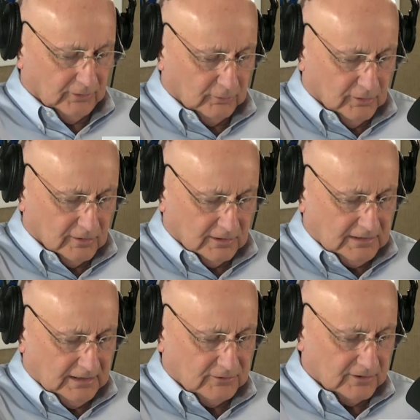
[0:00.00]
you're a
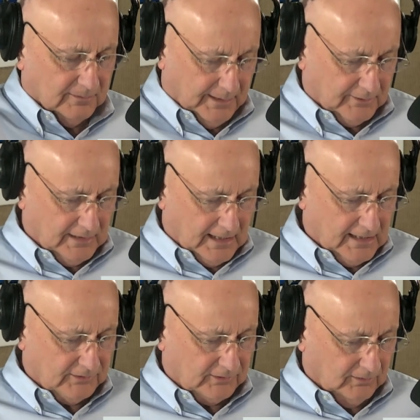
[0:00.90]
teacher at Bowden
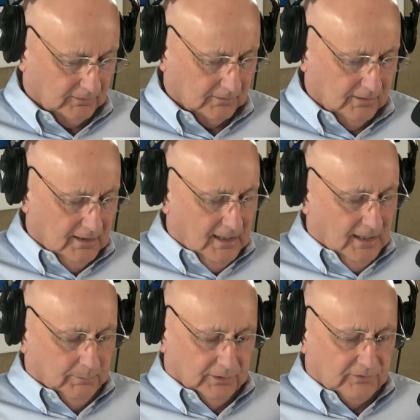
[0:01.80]
High School,
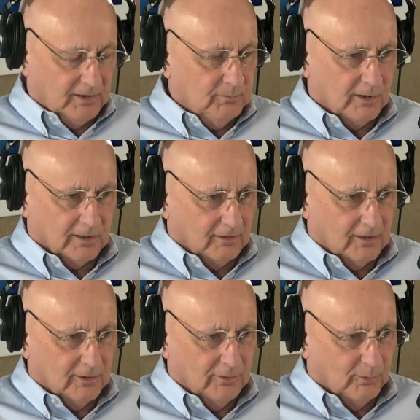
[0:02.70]
but somewhere
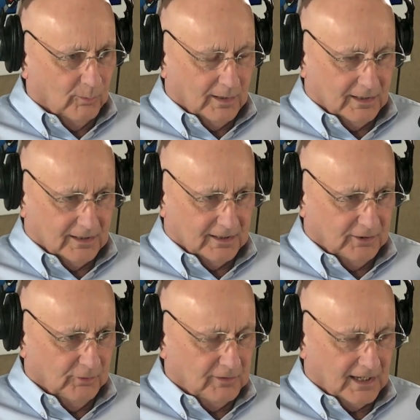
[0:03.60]
along the way
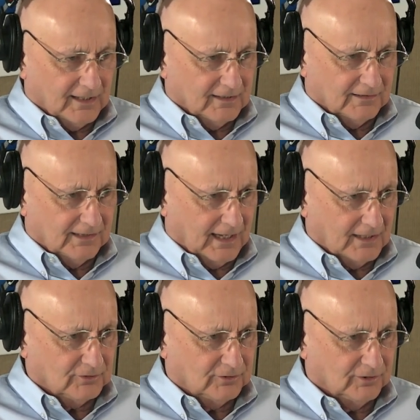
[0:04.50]
you got
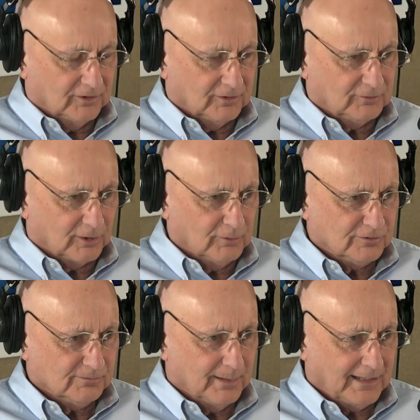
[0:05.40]
attached to the
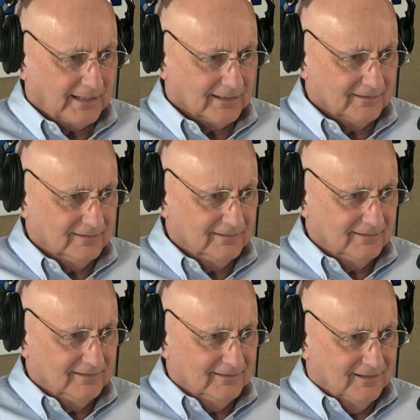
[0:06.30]
Trojan Band.
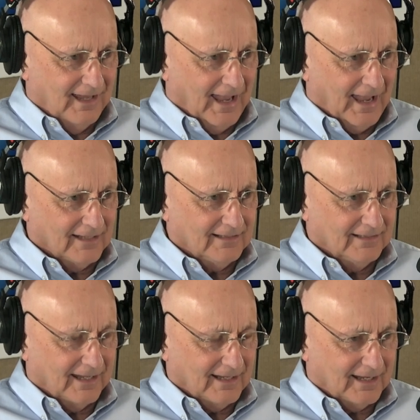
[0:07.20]
How did
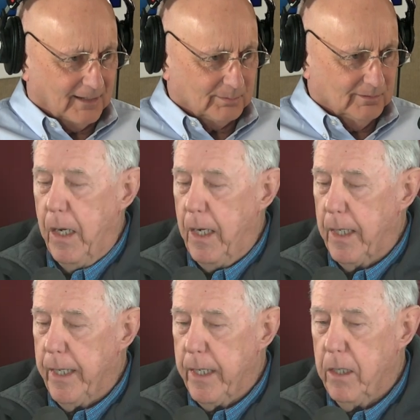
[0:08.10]
that happen?
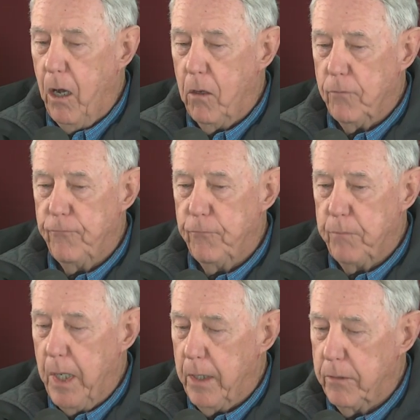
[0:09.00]
I got a call from
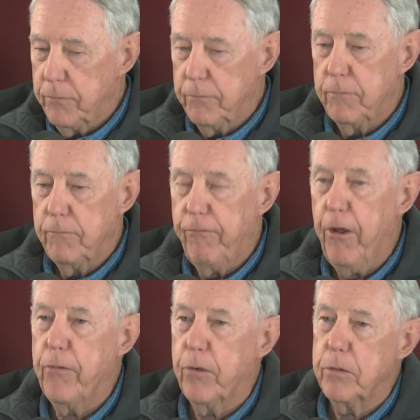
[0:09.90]
my
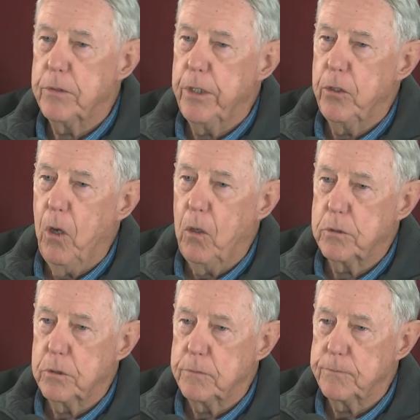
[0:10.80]
father in
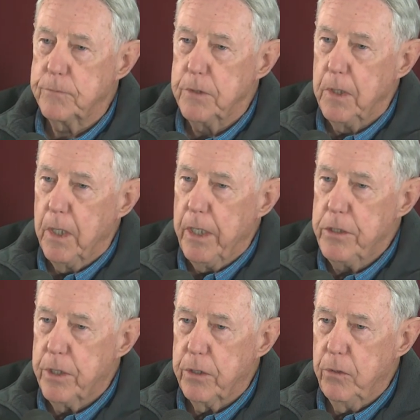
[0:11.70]
Dalton. He
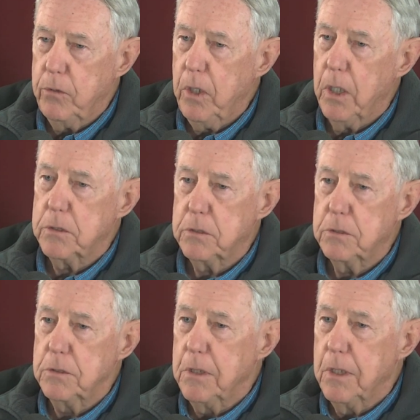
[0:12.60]
said, "You
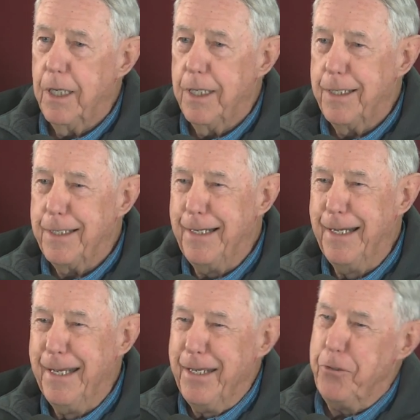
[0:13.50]
guys
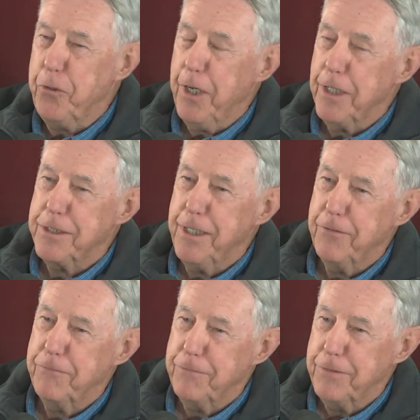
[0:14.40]

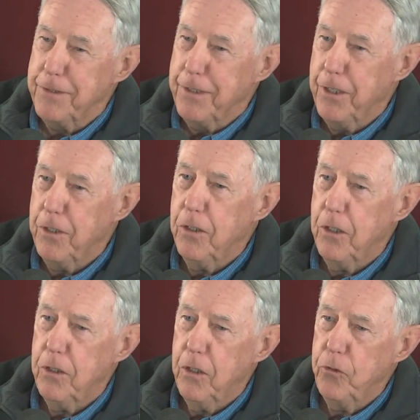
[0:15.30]
have
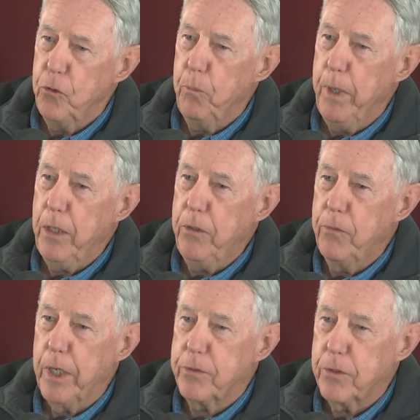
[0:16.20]
a new band
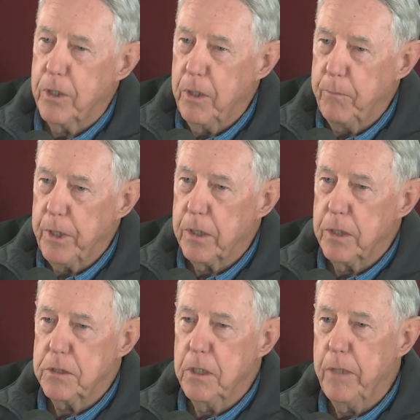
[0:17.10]
director coming.
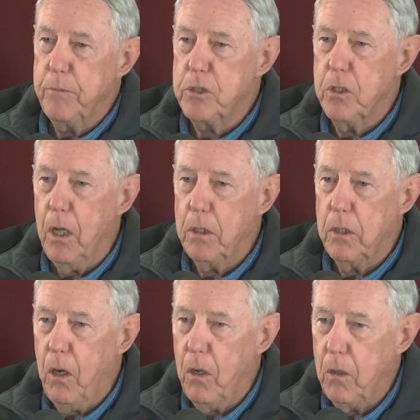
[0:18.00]
His name is Don
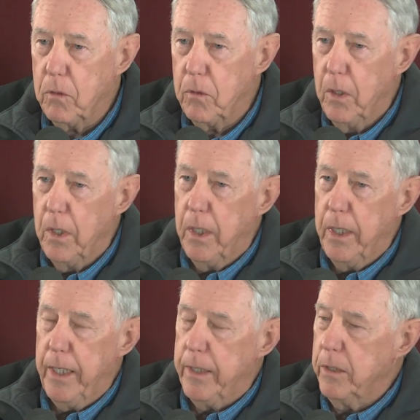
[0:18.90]
Hall,
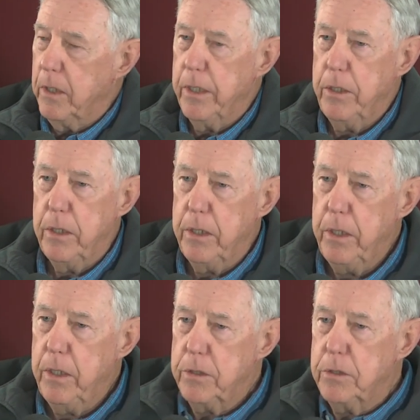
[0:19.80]
and
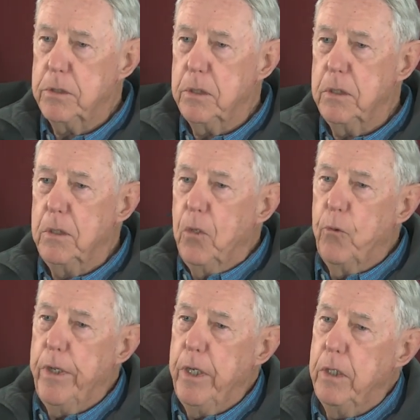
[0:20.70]
he has
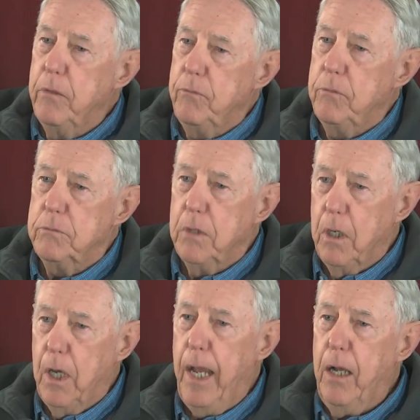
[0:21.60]
rented
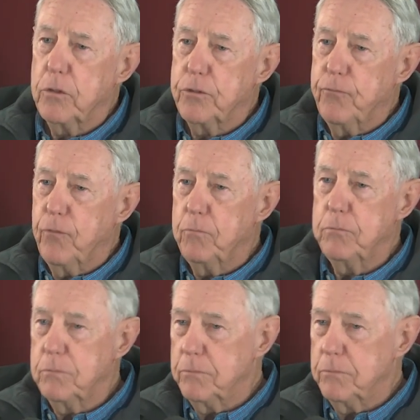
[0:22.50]
a house from